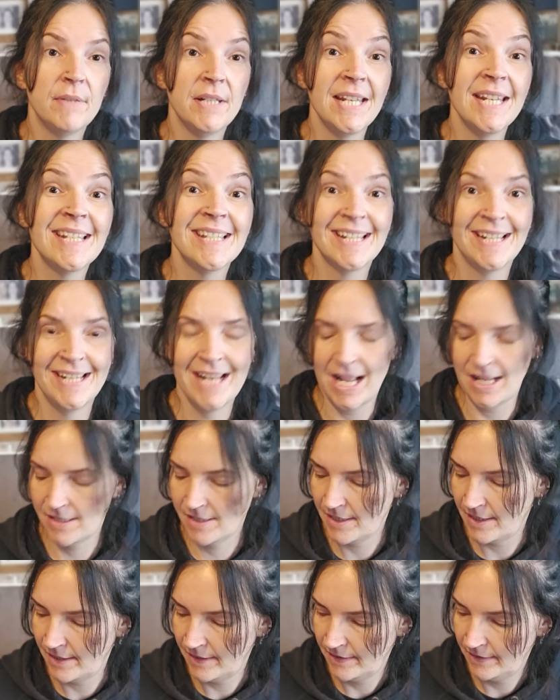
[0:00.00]
Knit and
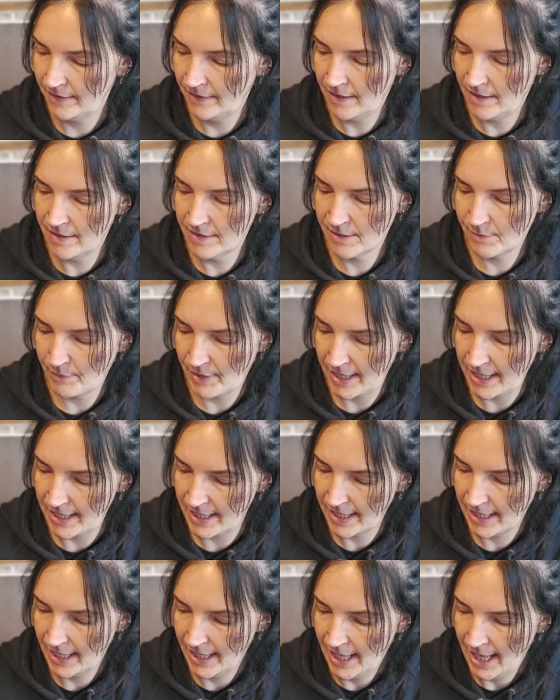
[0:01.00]
Natter last
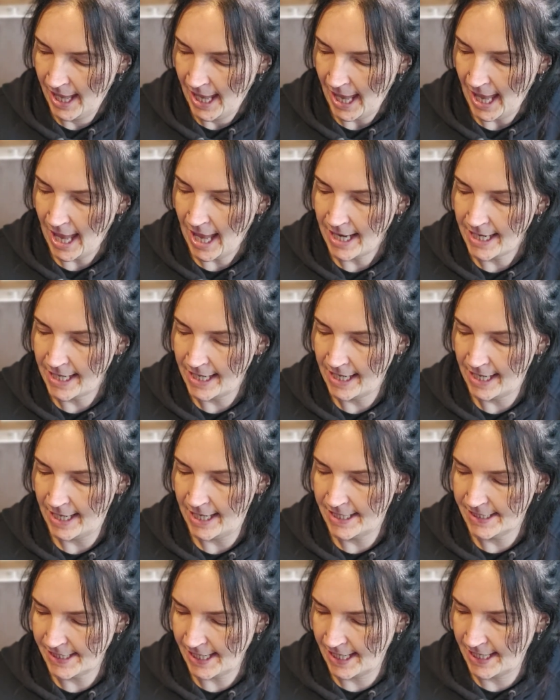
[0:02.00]
week, and
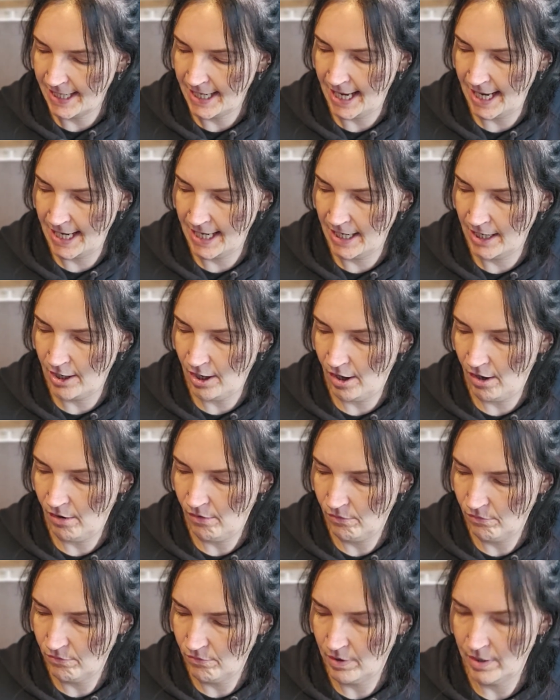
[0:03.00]
it is a King
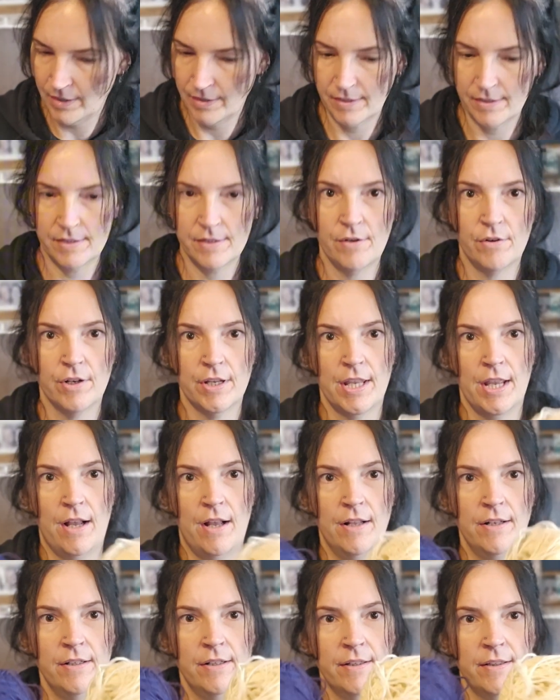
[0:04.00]
Cole sock
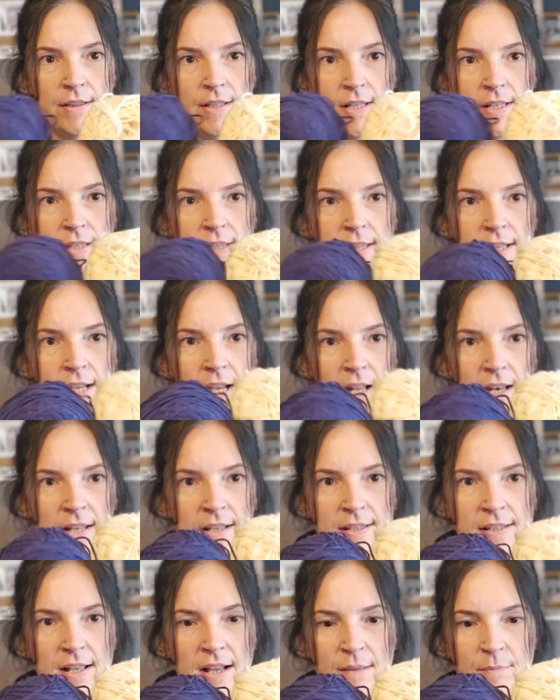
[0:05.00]
yarn. These are the
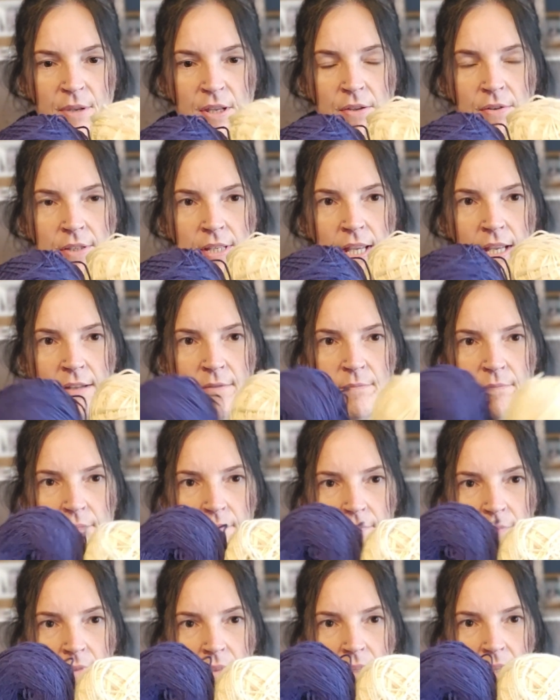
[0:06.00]
colours that I'm using.
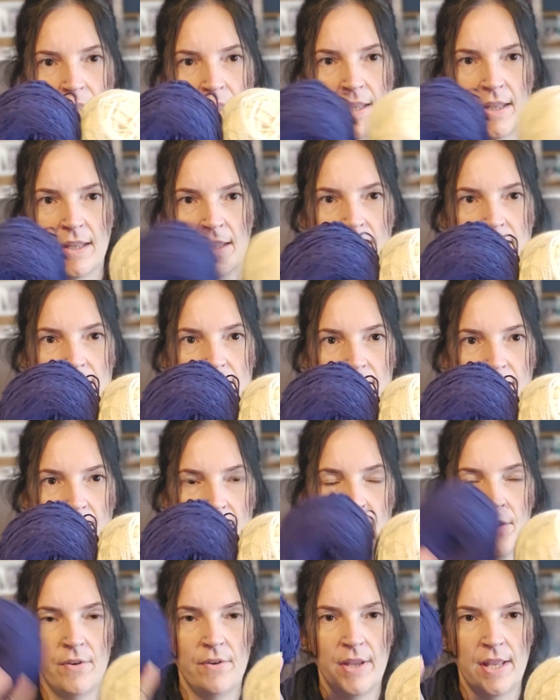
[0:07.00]

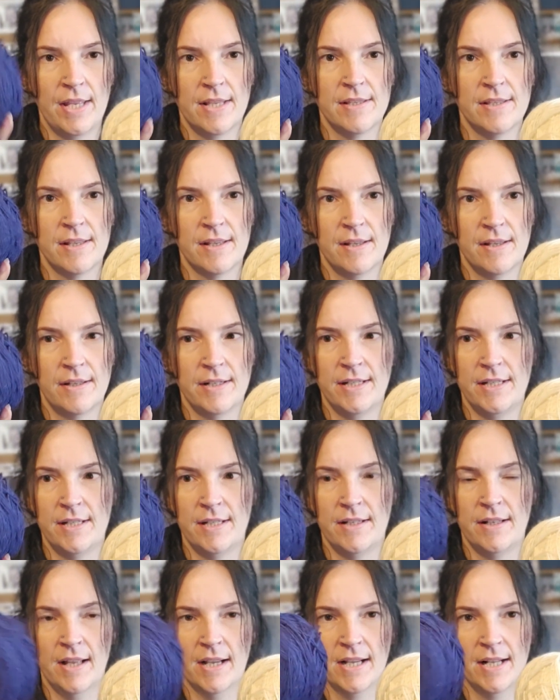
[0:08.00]
So it's
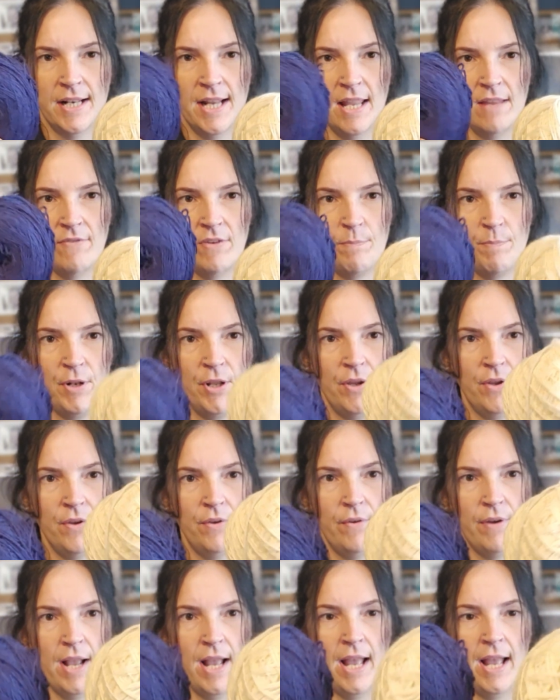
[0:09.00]
like a navy
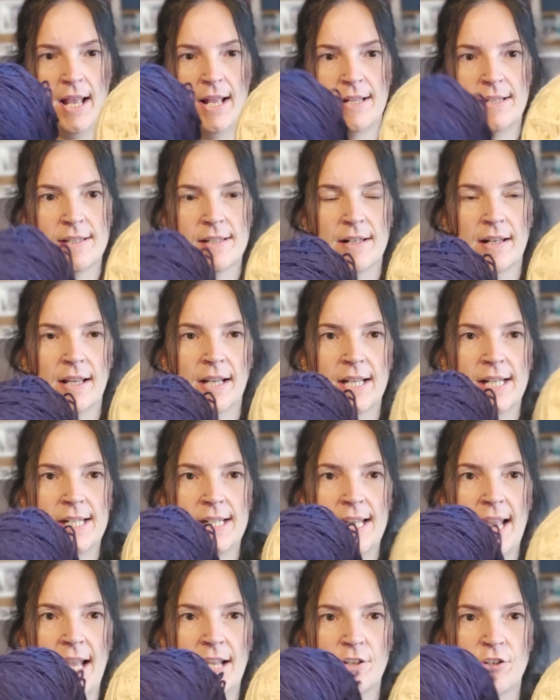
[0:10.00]
blue and like a
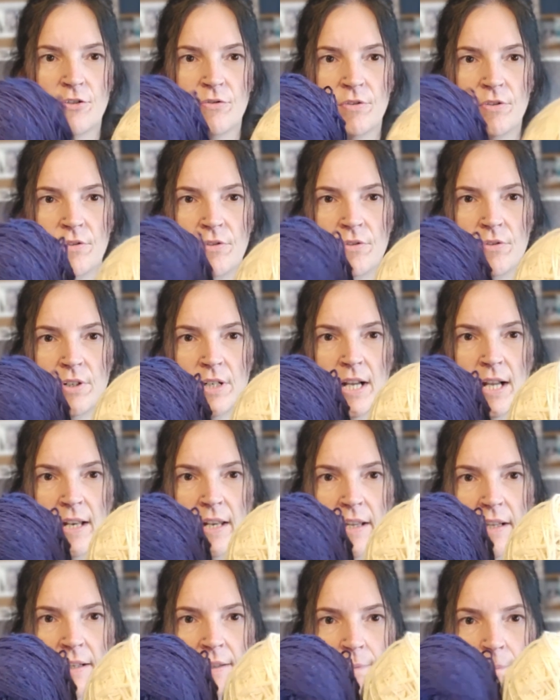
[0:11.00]
natural
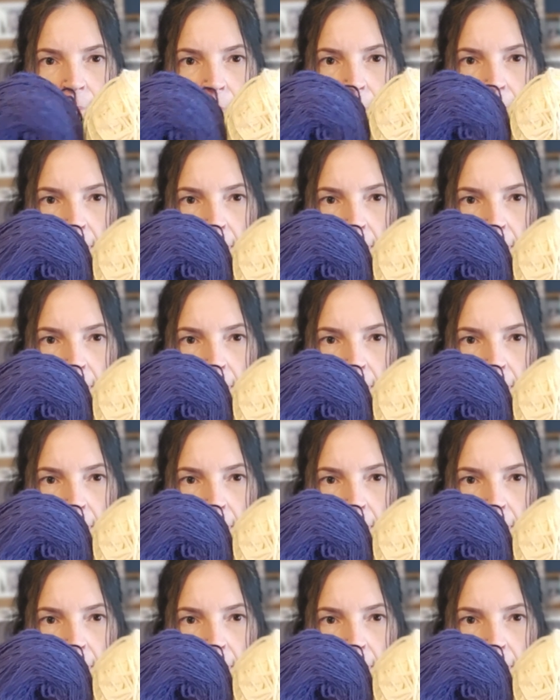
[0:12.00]
colour.